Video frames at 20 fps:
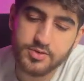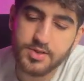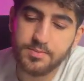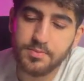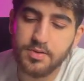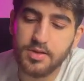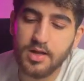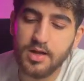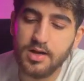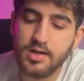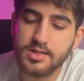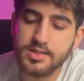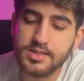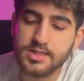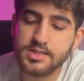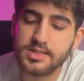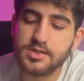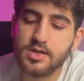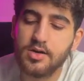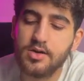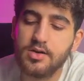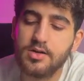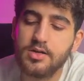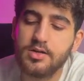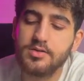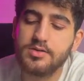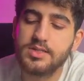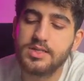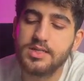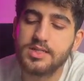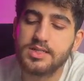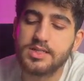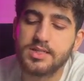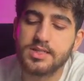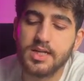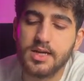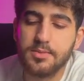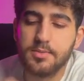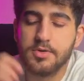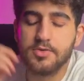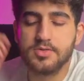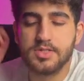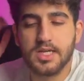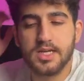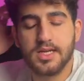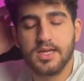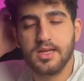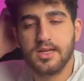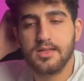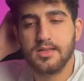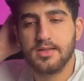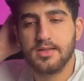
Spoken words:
a plus or use this emoji again.